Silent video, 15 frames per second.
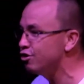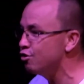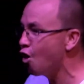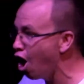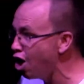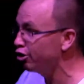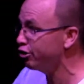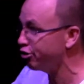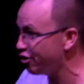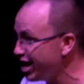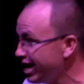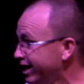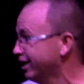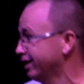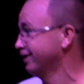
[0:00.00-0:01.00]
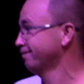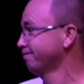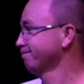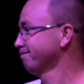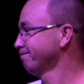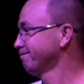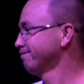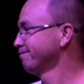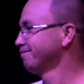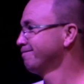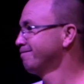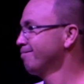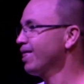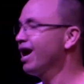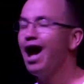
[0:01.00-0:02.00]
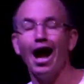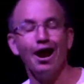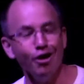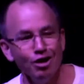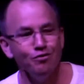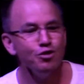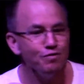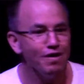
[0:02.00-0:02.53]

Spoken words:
the wrong thing. I don't know if you've